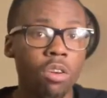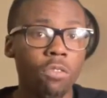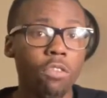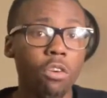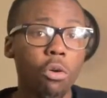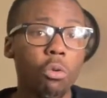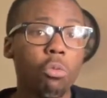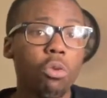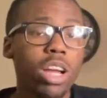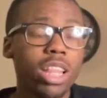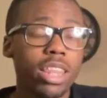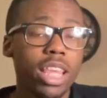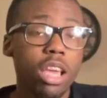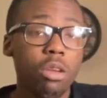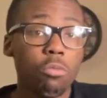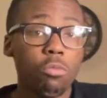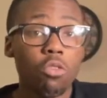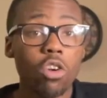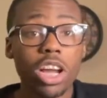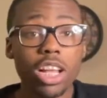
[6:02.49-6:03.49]
for what
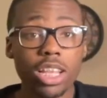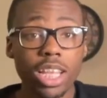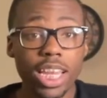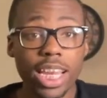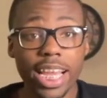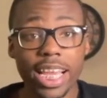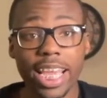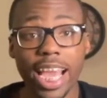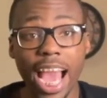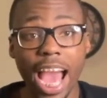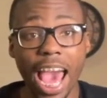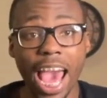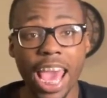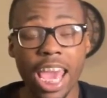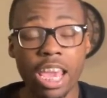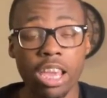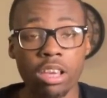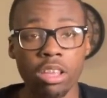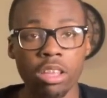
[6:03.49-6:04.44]
they want in a guy.